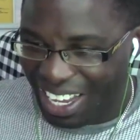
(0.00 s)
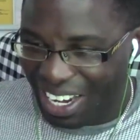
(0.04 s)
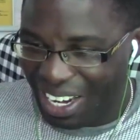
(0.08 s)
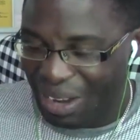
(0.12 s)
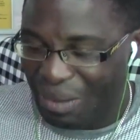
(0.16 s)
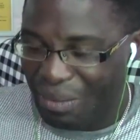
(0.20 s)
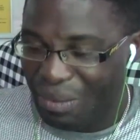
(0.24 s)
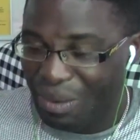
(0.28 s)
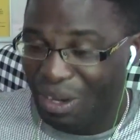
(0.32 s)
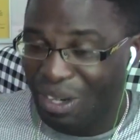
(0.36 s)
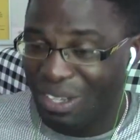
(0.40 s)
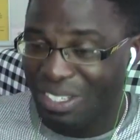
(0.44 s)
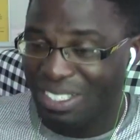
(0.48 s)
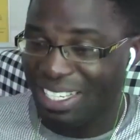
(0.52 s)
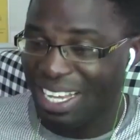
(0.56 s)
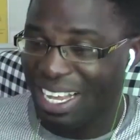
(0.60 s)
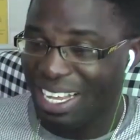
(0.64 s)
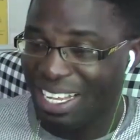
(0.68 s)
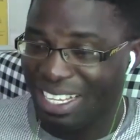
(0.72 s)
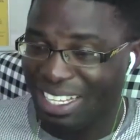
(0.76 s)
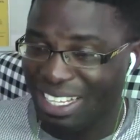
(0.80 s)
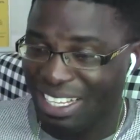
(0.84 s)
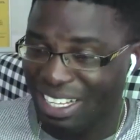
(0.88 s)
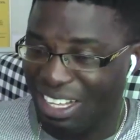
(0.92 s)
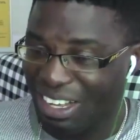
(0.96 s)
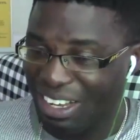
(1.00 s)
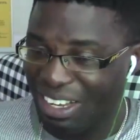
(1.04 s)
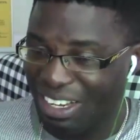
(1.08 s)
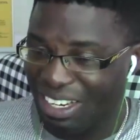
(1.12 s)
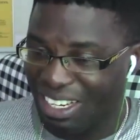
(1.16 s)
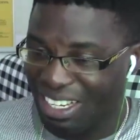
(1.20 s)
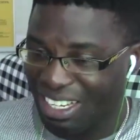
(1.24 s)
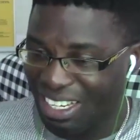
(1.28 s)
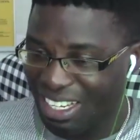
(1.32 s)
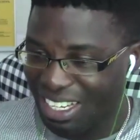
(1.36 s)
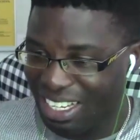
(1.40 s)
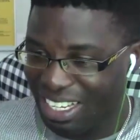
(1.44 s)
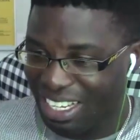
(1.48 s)
Motorcycle guy. I
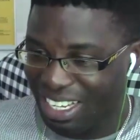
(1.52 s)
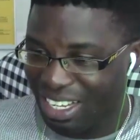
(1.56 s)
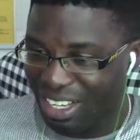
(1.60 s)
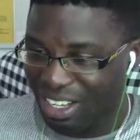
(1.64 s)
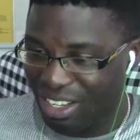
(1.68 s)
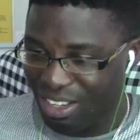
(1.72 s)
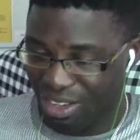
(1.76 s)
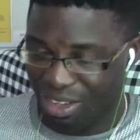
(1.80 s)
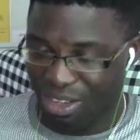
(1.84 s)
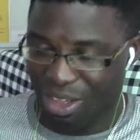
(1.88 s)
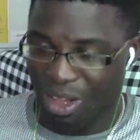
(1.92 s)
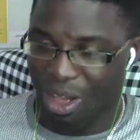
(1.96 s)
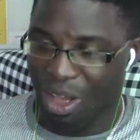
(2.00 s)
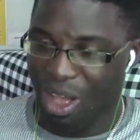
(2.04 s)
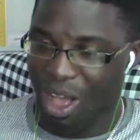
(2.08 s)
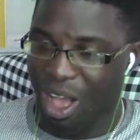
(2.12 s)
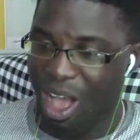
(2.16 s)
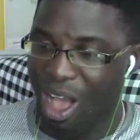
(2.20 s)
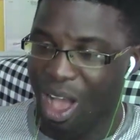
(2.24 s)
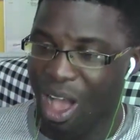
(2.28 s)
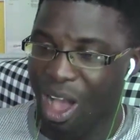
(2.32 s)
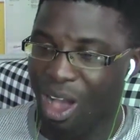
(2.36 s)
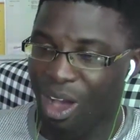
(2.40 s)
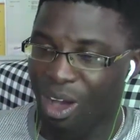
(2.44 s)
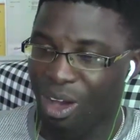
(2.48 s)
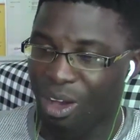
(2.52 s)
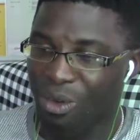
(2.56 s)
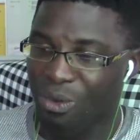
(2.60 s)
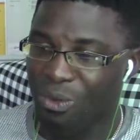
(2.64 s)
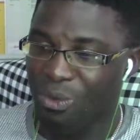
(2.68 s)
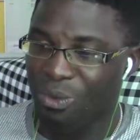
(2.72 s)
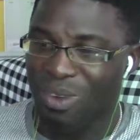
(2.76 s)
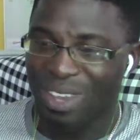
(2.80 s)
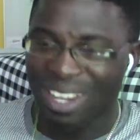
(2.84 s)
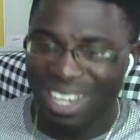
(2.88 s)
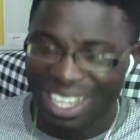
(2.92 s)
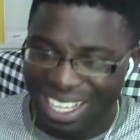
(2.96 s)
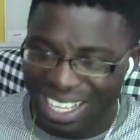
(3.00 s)
hate motorcycles. I hate
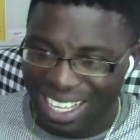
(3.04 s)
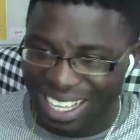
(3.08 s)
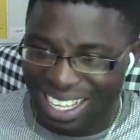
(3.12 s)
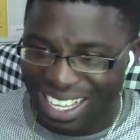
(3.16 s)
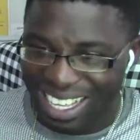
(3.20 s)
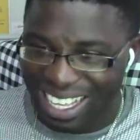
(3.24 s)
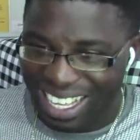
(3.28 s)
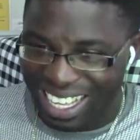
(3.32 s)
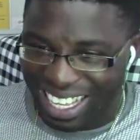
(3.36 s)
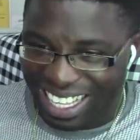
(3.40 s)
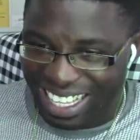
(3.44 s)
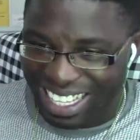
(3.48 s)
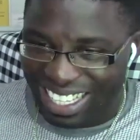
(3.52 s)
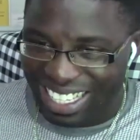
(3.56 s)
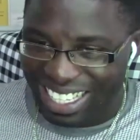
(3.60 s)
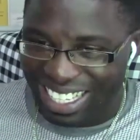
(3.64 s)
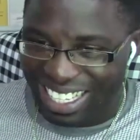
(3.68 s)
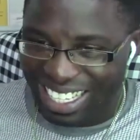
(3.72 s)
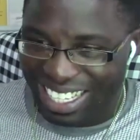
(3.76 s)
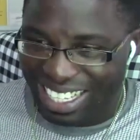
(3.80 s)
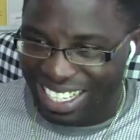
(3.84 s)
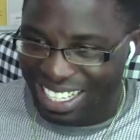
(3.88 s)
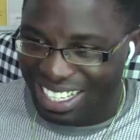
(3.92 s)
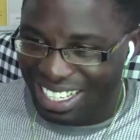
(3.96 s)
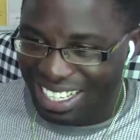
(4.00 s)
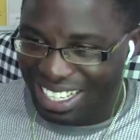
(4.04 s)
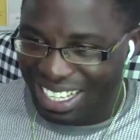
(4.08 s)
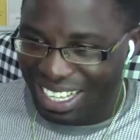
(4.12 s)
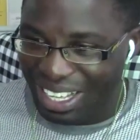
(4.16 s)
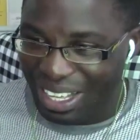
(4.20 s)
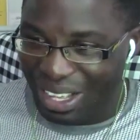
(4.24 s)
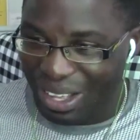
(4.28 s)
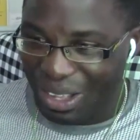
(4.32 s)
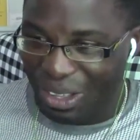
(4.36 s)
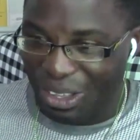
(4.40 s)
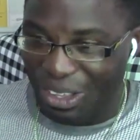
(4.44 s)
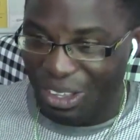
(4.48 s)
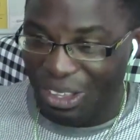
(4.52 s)
motorcycles. Really? I hate
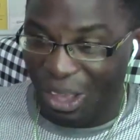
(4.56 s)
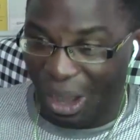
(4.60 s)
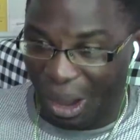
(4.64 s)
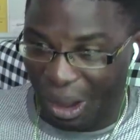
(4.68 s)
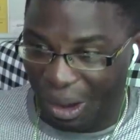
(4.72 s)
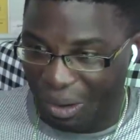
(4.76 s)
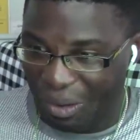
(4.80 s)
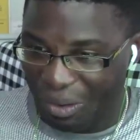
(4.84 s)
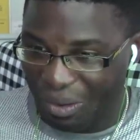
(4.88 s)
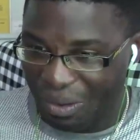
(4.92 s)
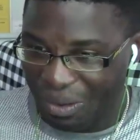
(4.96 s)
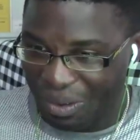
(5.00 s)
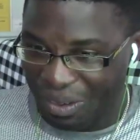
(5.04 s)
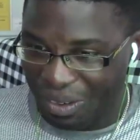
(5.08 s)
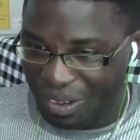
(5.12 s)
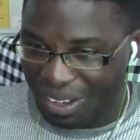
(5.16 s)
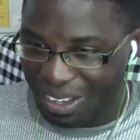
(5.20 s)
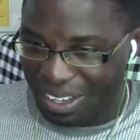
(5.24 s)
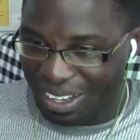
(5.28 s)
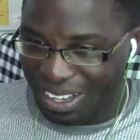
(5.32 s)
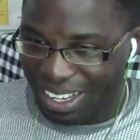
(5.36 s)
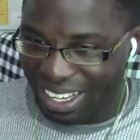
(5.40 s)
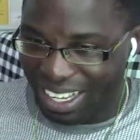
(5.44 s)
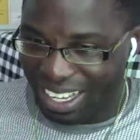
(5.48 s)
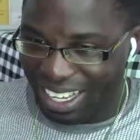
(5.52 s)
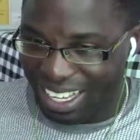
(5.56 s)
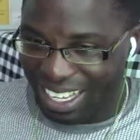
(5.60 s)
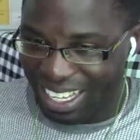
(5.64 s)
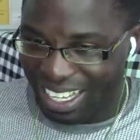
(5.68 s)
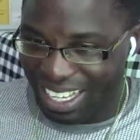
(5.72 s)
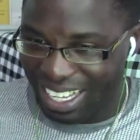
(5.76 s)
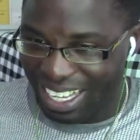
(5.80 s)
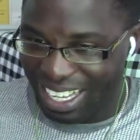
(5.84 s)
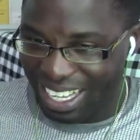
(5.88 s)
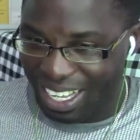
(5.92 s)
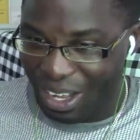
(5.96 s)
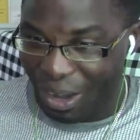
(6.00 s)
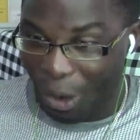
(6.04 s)
motorcycles. Yo. And I
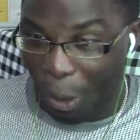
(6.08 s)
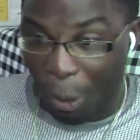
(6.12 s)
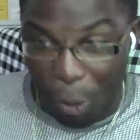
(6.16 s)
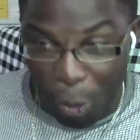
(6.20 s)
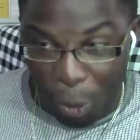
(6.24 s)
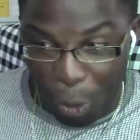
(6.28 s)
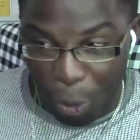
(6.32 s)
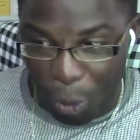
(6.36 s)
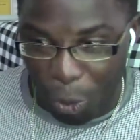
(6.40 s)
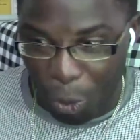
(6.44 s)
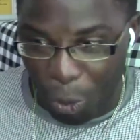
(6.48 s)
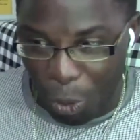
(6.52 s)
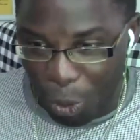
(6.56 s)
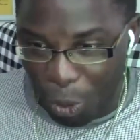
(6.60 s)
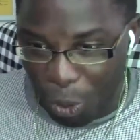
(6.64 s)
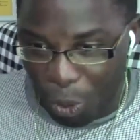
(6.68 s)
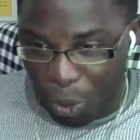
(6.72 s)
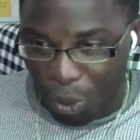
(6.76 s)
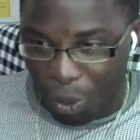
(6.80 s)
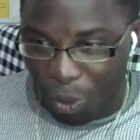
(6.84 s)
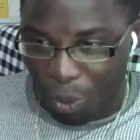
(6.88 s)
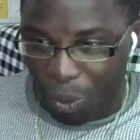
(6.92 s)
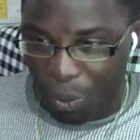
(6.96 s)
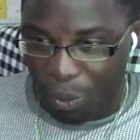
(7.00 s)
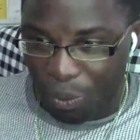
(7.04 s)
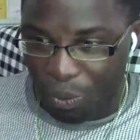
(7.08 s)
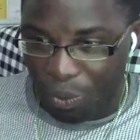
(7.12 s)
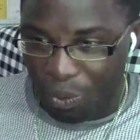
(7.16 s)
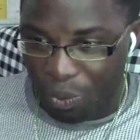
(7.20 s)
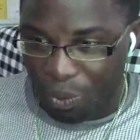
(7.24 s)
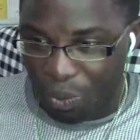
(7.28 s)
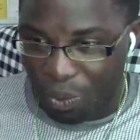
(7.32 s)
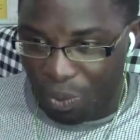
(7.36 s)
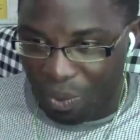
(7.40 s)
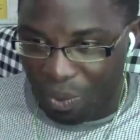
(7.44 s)
hate you. Ooh. I'm just kidding. I love you.